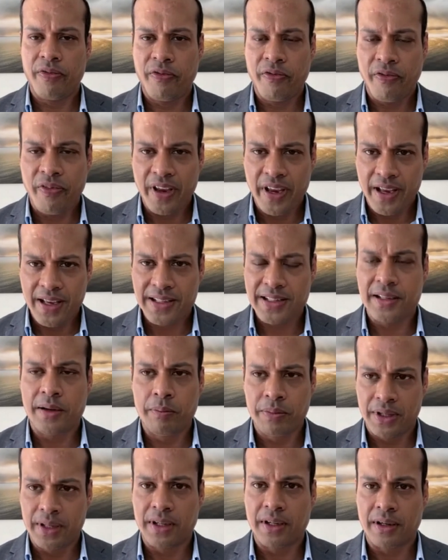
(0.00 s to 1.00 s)
fear
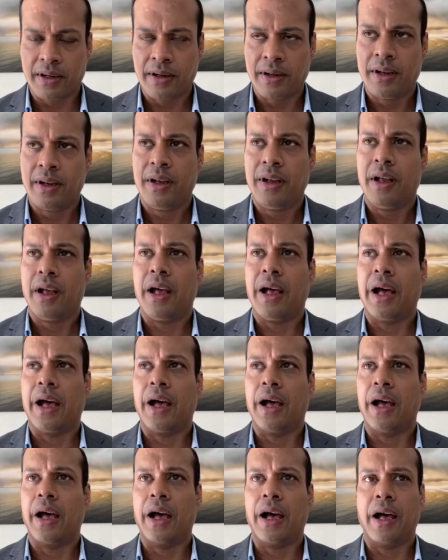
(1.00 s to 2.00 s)
something,
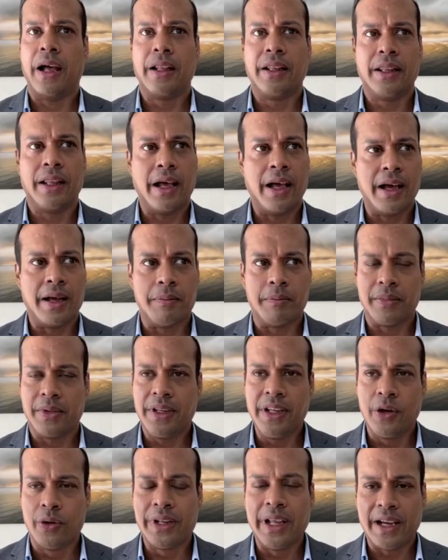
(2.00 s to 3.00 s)

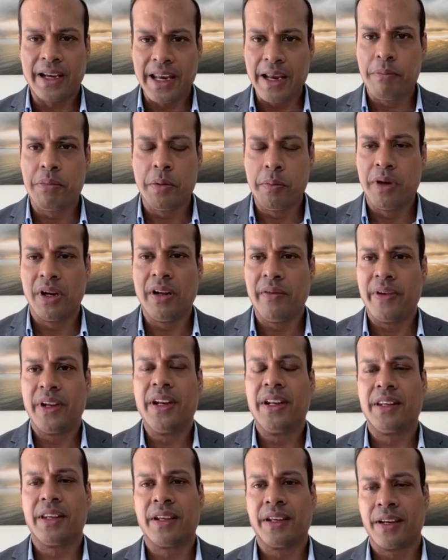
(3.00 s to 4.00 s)
they're capable of
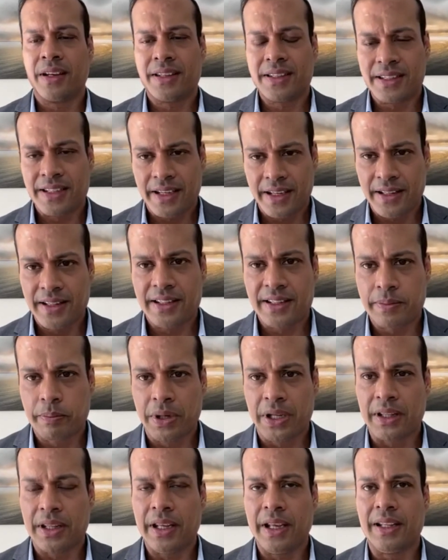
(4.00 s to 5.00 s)
anything in a sense,
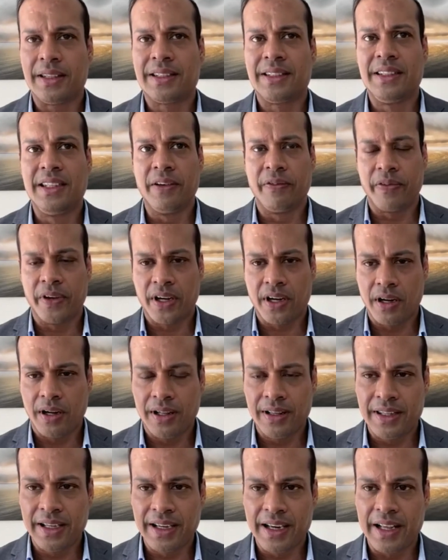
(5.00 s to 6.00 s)
but it's
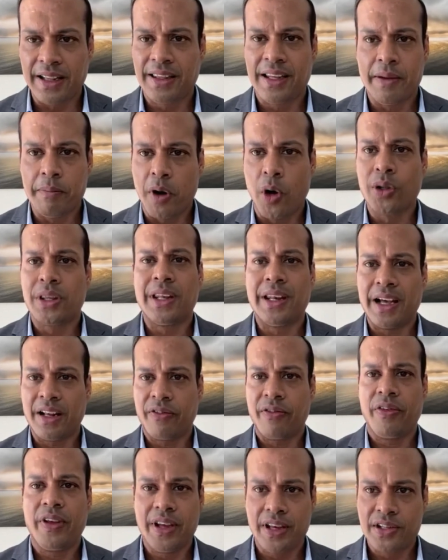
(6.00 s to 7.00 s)
difficult to get them out of
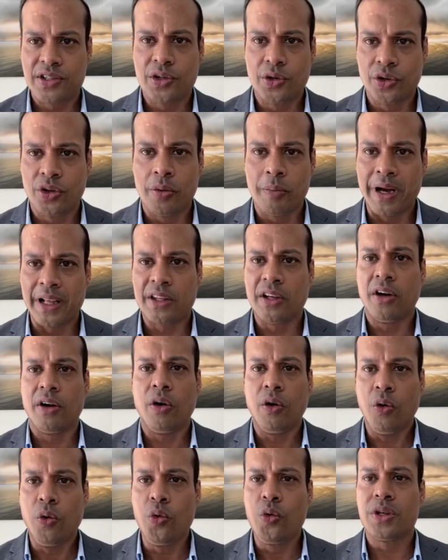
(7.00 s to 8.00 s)
that fear zone no matter
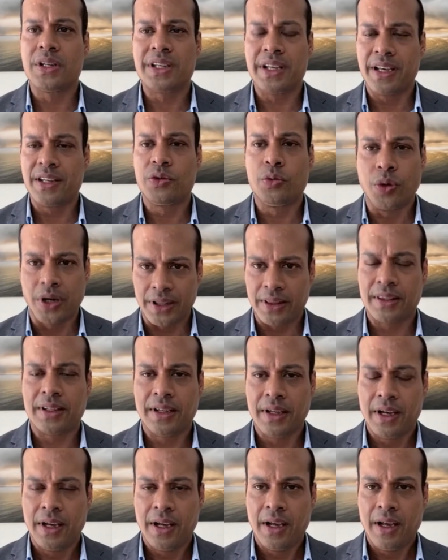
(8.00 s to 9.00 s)
who says what.
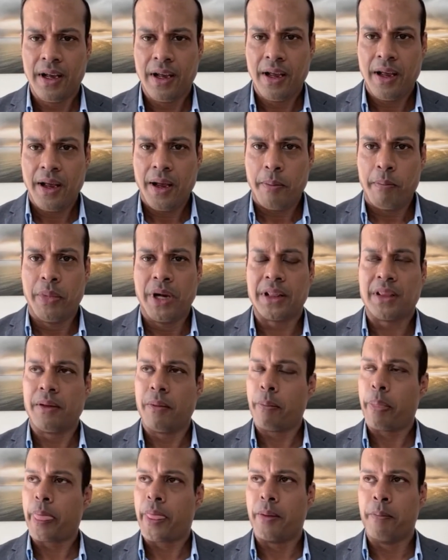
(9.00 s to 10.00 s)
But
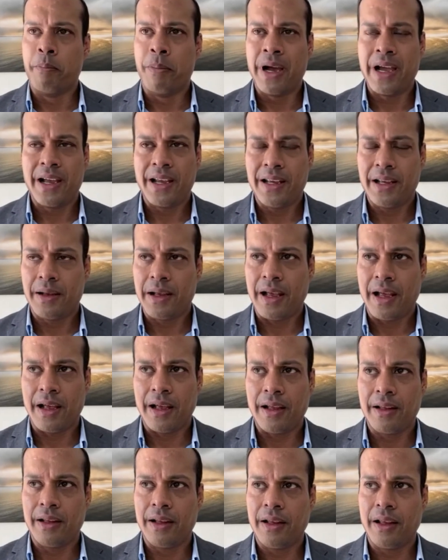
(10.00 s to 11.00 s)

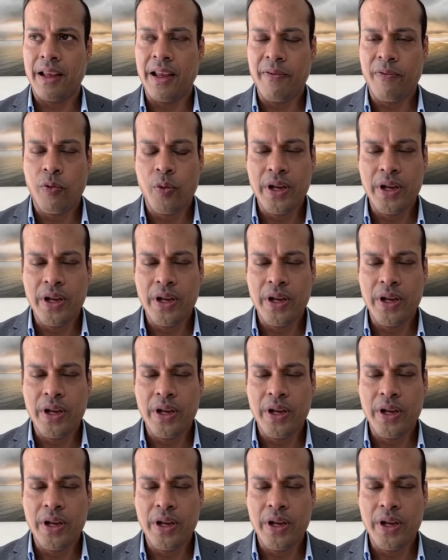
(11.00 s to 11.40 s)
if